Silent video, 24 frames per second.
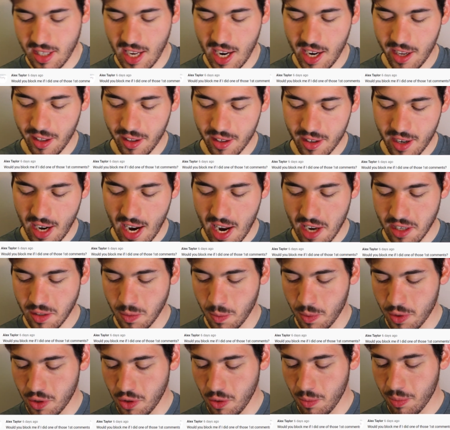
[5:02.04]
Taylor asks,
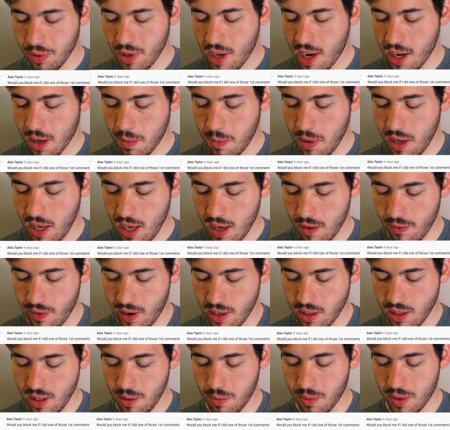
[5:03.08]
would you block me if I
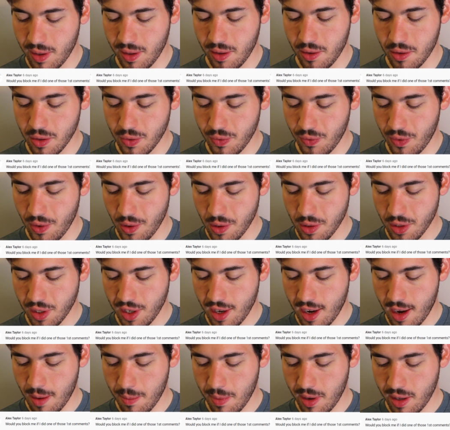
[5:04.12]
did one of those first
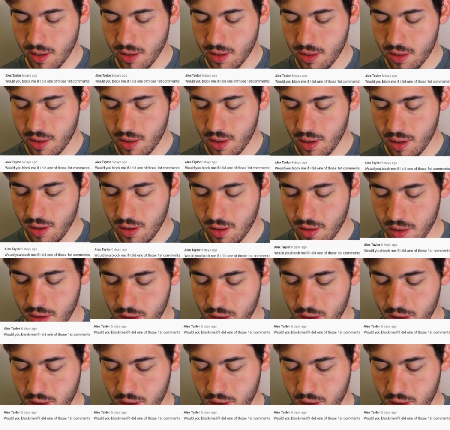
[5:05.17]
comments?